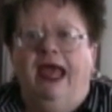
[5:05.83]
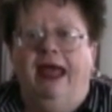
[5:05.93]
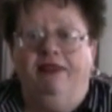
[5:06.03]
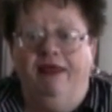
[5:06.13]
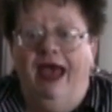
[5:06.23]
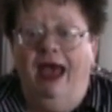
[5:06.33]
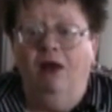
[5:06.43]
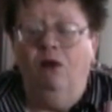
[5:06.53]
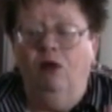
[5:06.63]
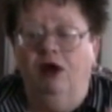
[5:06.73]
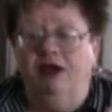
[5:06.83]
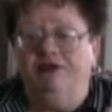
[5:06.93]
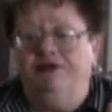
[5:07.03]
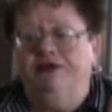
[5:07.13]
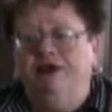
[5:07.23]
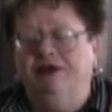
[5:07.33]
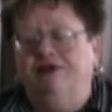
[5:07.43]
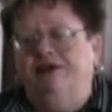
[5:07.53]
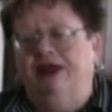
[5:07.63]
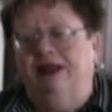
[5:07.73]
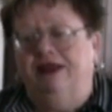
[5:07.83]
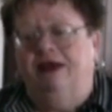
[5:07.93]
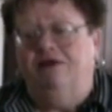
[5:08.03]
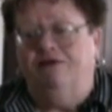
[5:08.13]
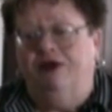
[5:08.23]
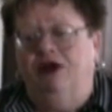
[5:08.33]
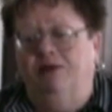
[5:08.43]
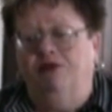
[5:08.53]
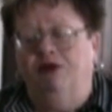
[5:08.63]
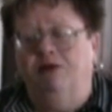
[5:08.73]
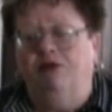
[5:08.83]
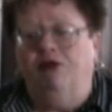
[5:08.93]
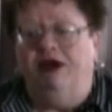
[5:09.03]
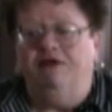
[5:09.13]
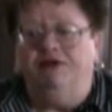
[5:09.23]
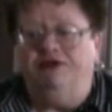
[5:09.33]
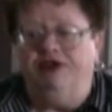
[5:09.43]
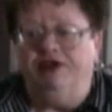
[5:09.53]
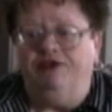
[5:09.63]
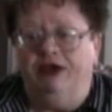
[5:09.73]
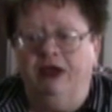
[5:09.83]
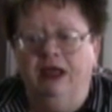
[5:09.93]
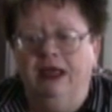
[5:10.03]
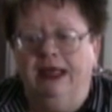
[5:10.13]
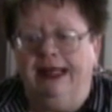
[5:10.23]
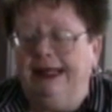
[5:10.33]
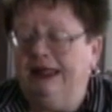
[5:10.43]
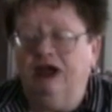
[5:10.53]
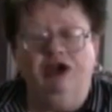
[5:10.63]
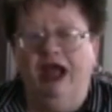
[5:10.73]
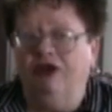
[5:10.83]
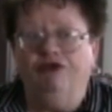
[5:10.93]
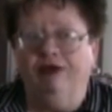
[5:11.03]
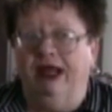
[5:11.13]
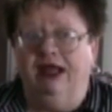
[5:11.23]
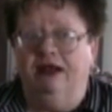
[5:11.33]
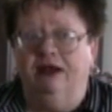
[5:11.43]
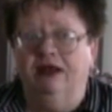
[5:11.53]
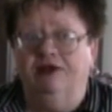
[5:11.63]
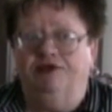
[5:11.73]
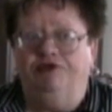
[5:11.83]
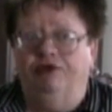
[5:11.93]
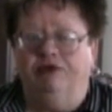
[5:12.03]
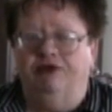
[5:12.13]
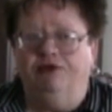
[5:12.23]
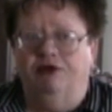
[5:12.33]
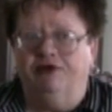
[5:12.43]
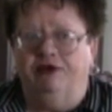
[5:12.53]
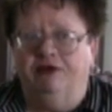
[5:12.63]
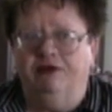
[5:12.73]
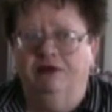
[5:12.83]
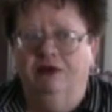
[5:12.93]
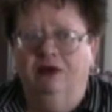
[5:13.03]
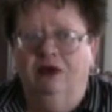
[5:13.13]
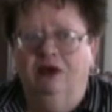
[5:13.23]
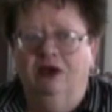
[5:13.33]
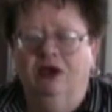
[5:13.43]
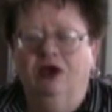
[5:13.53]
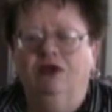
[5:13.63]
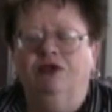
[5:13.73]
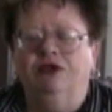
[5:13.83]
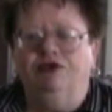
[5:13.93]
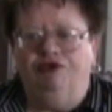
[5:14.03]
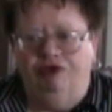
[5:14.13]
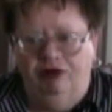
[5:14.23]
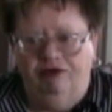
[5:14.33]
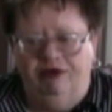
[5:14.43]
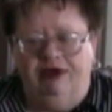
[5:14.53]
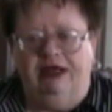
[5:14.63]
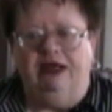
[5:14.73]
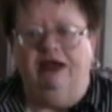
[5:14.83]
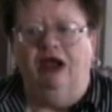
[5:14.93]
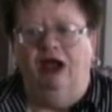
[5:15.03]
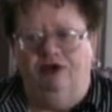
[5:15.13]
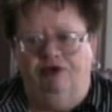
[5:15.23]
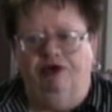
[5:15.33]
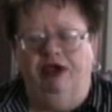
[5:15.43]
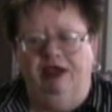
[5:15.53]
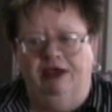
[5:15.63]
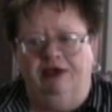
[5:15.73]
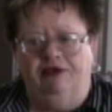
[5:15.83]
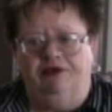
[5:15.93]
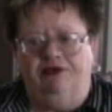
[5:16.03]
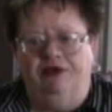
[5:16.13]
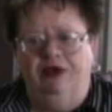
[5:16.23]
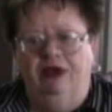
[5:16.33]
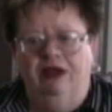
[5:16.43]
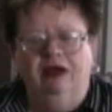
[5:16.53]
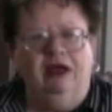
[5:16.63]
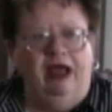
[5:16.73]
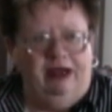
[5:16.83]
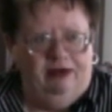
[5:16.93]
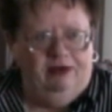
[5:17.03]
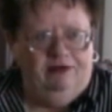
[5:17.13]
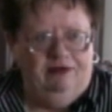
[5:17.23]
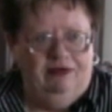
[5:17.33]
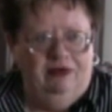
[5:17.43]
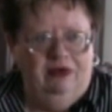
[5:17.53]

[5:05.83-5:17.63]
And that was, incidentally, a very important point of his teaching. He did not train his children's horses. the children did it under his guidance.